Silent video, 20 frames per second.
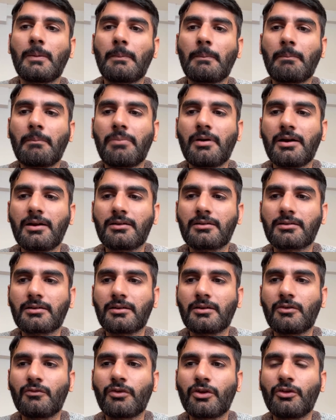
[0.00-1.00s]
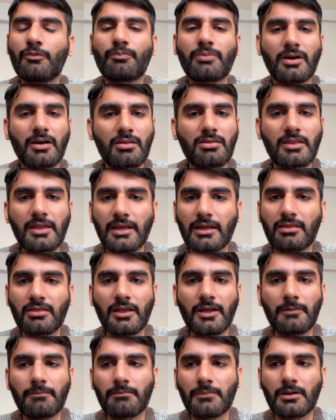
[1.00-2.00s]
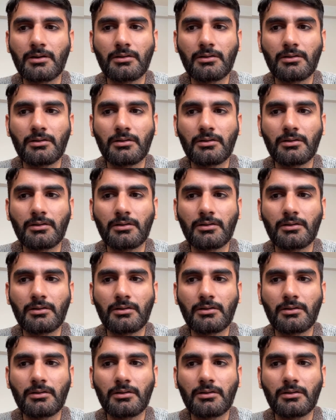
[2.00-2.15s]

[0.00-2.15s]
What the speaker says: But when you pass the exam,